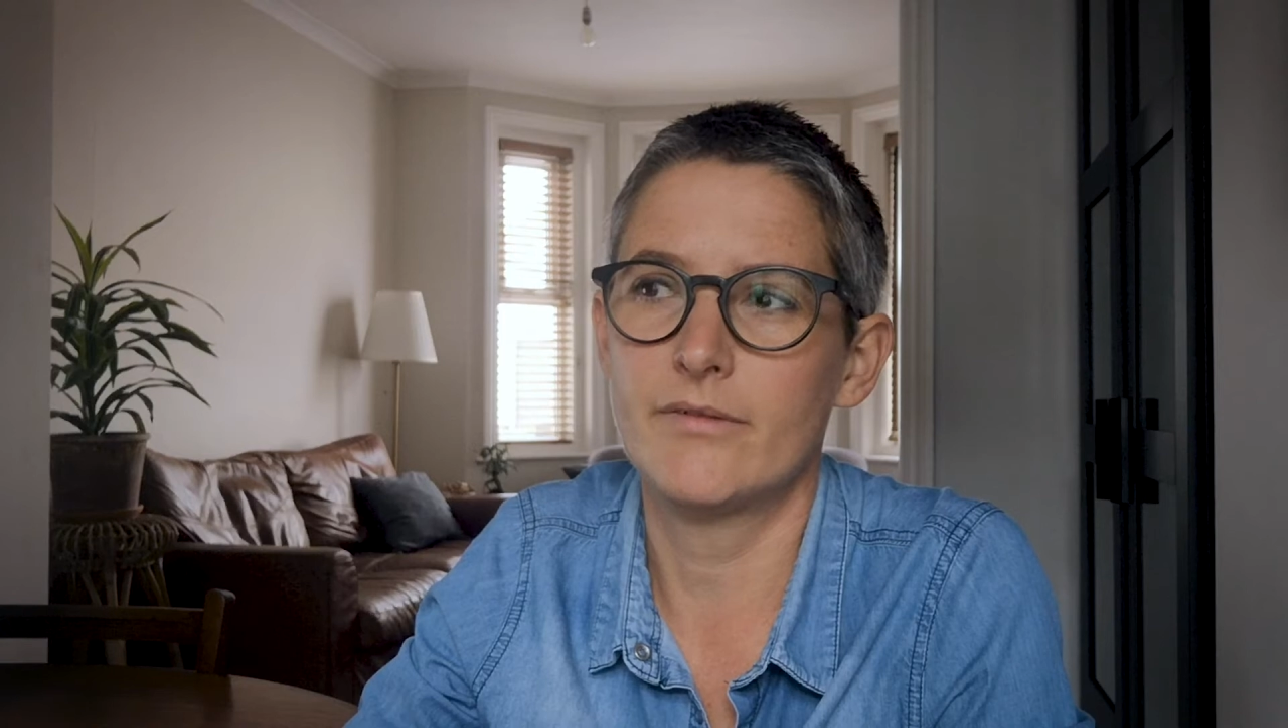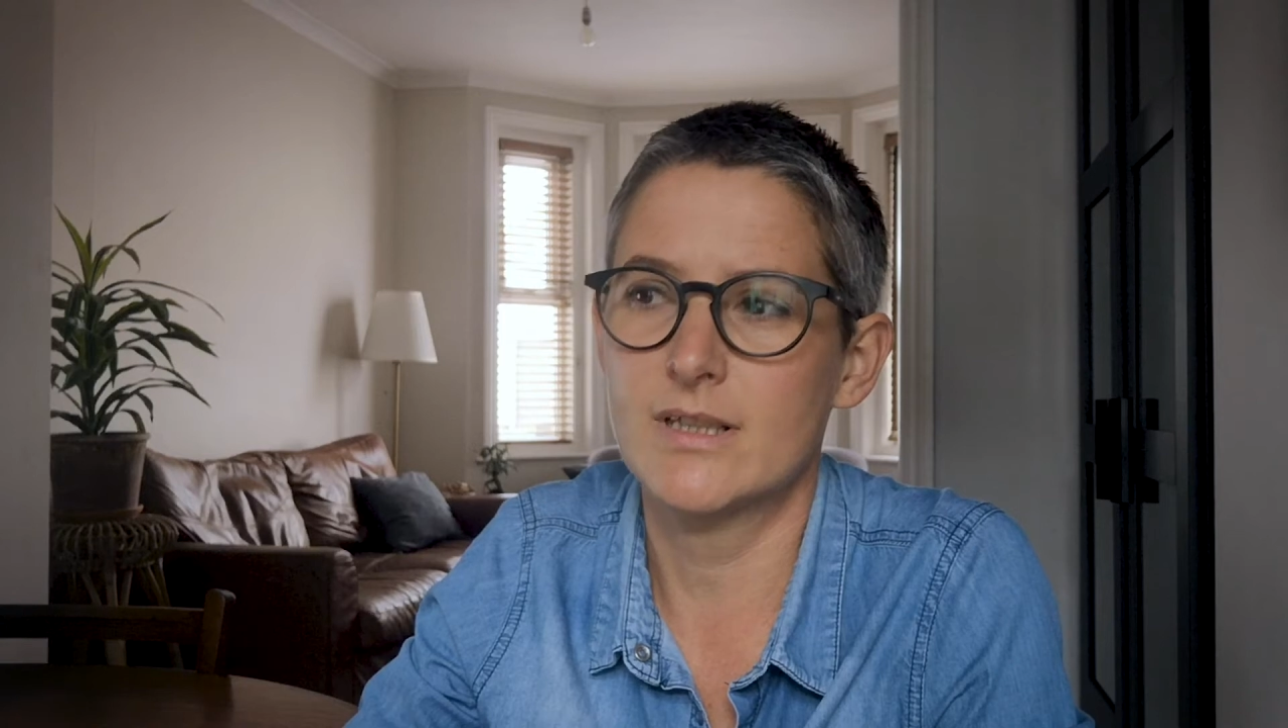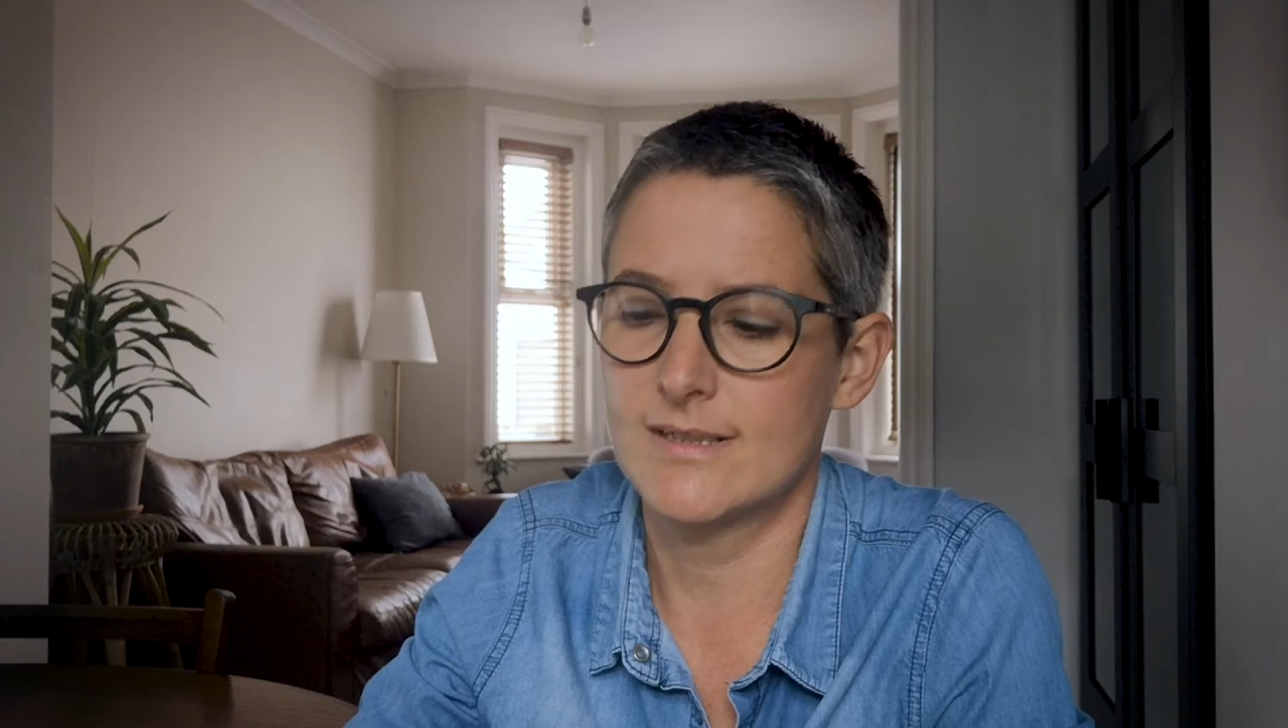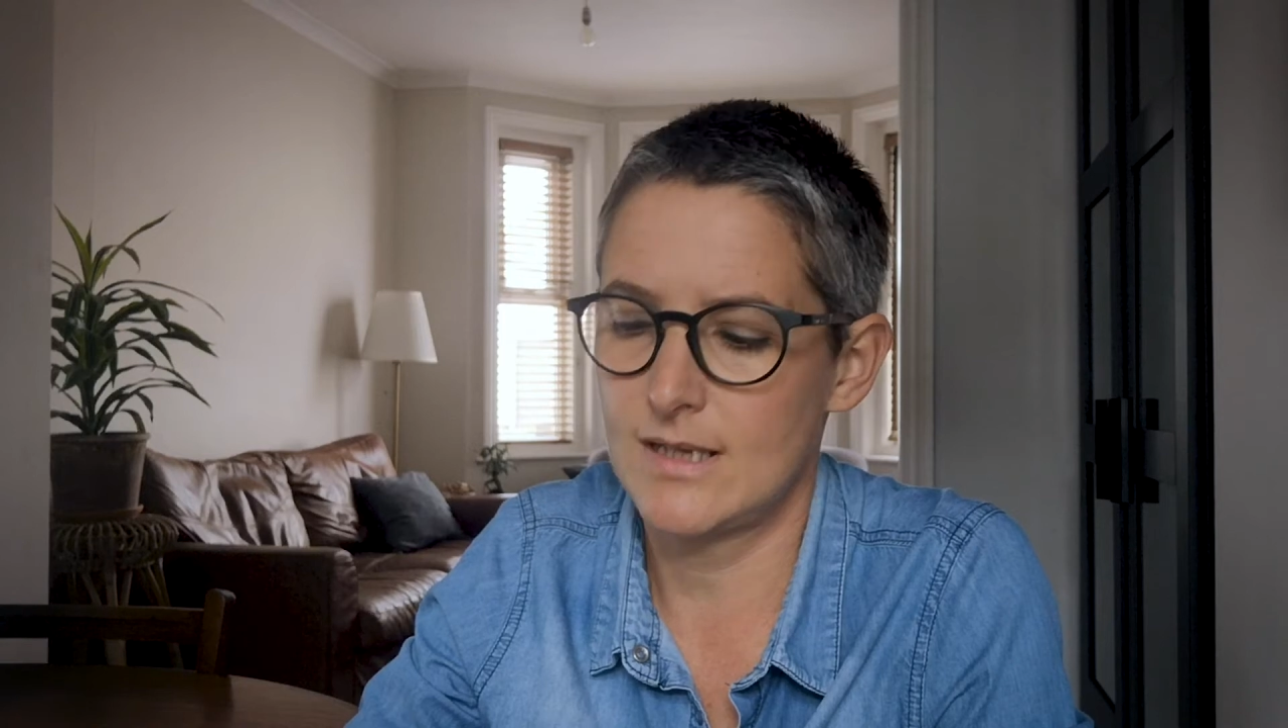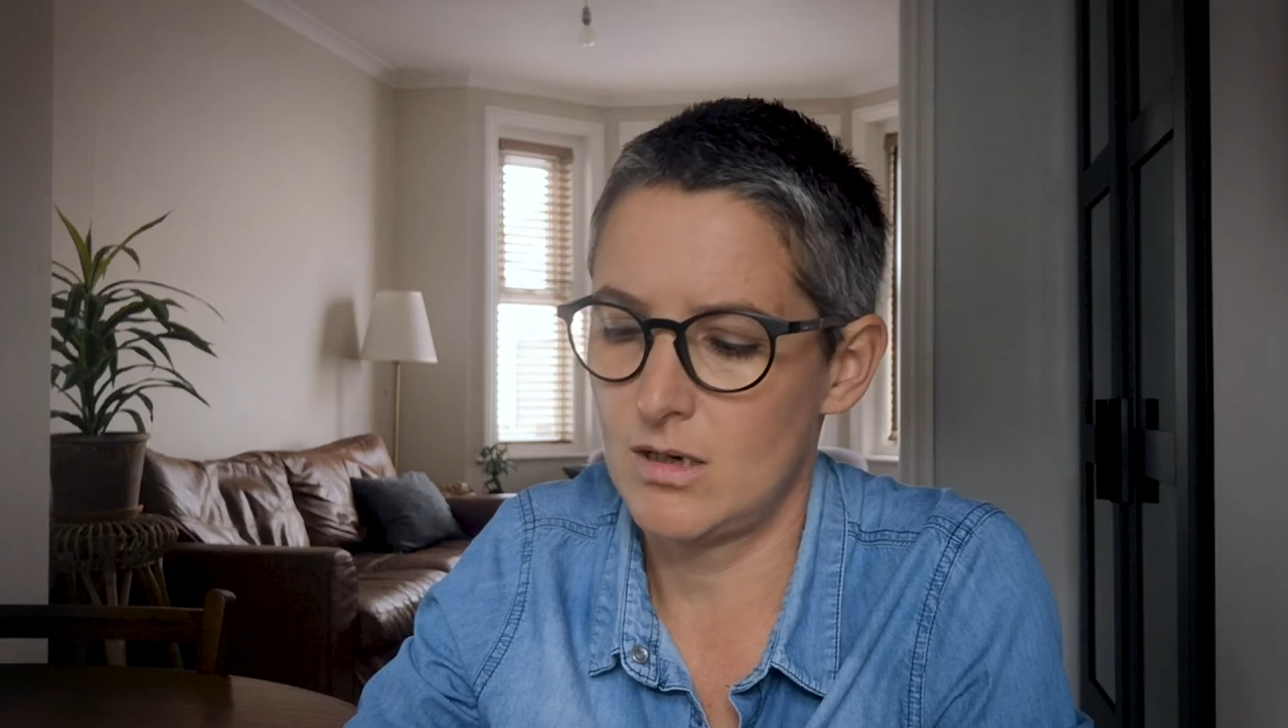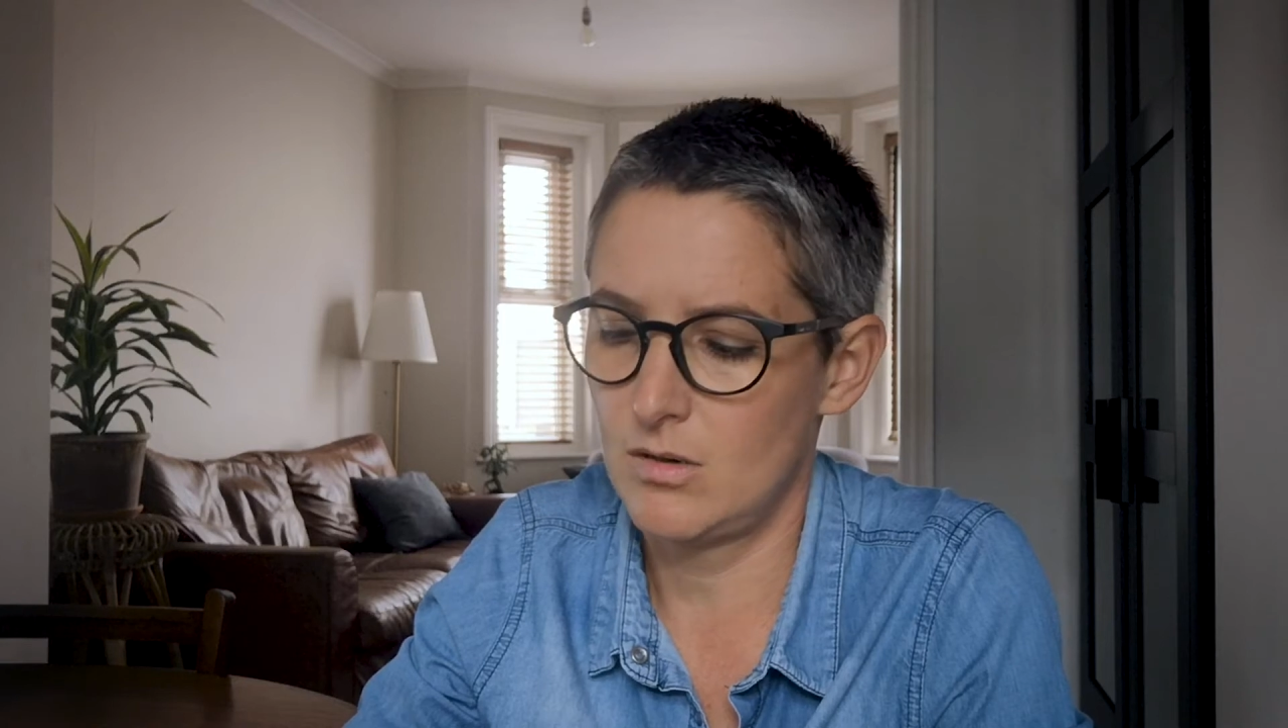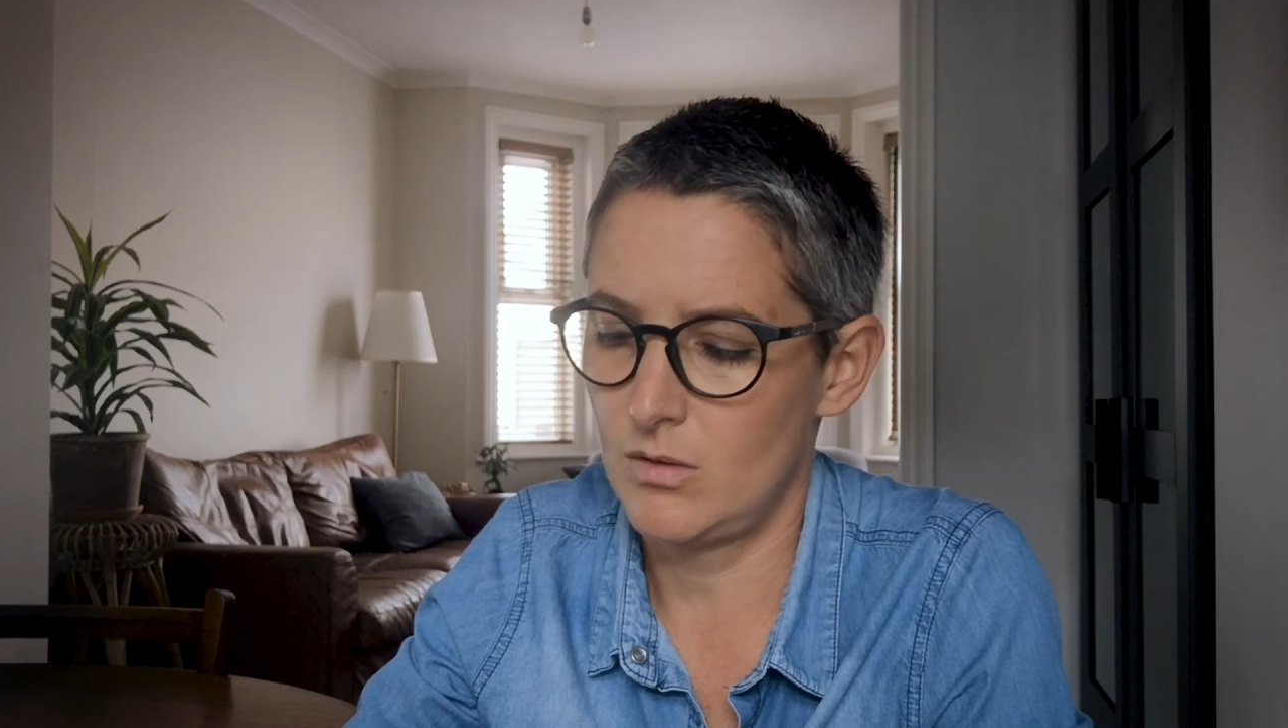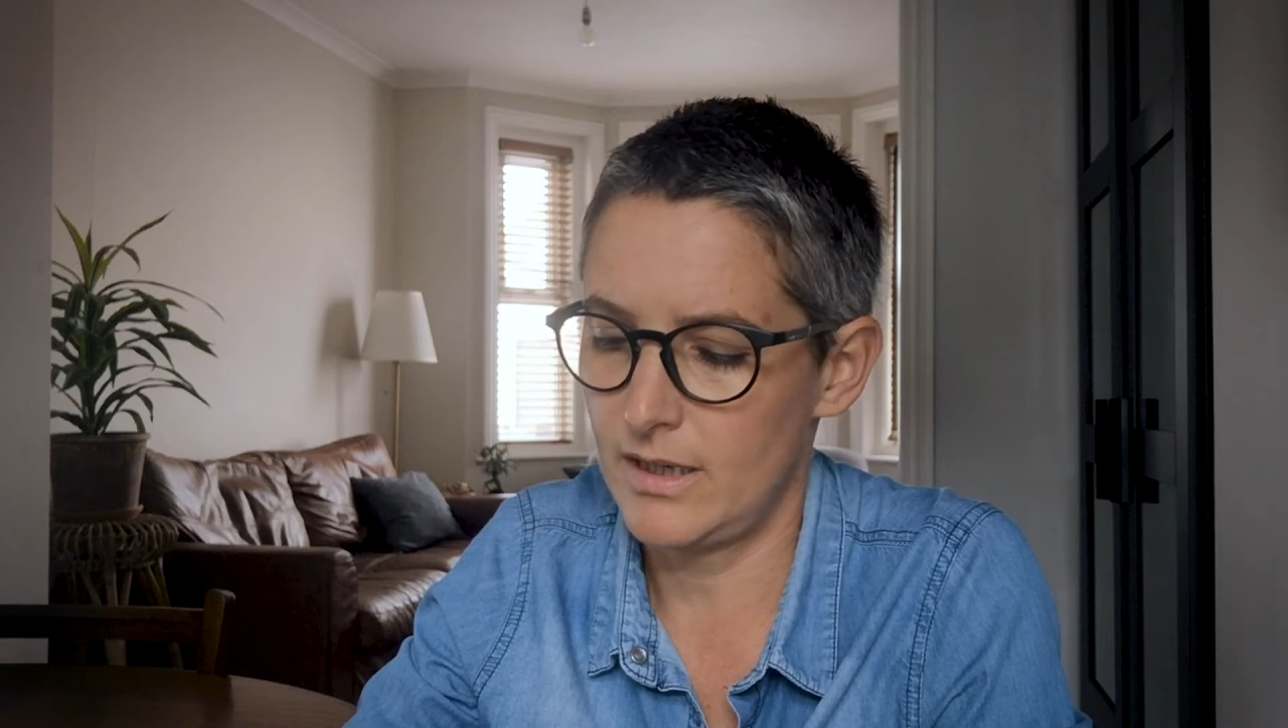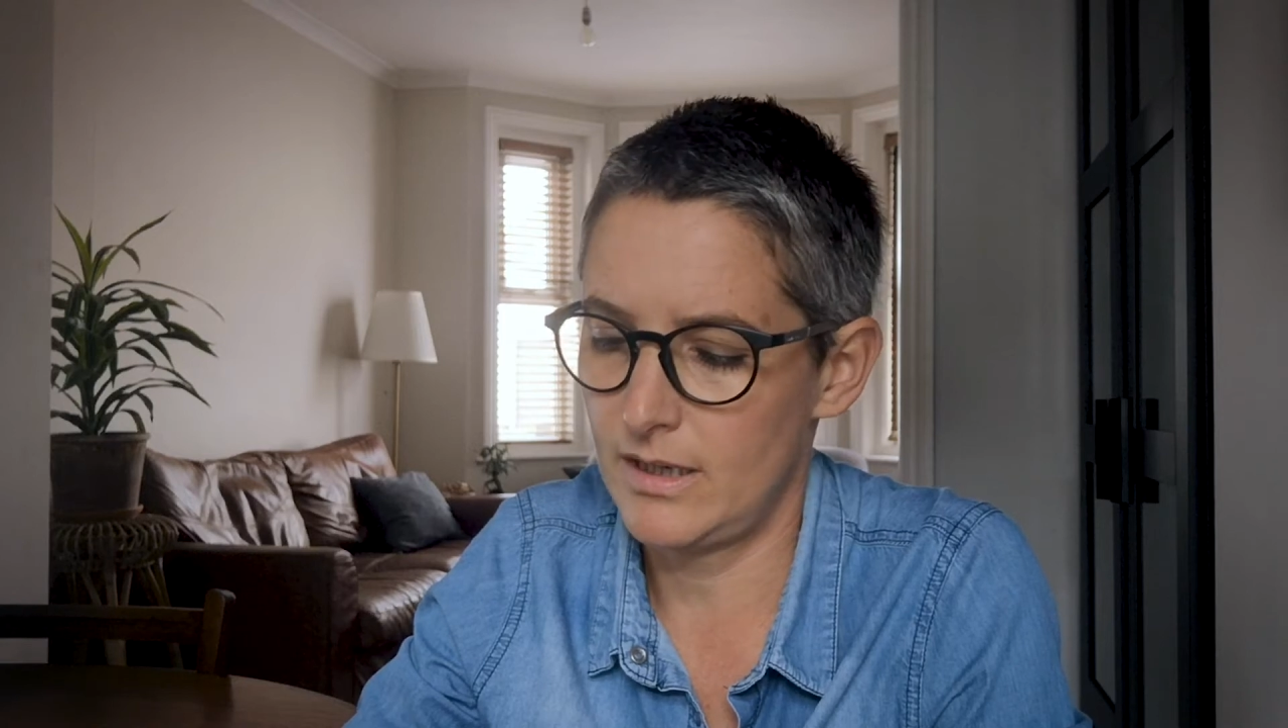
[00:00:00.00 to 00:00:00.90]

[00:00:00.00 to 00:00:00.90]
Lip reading: years now,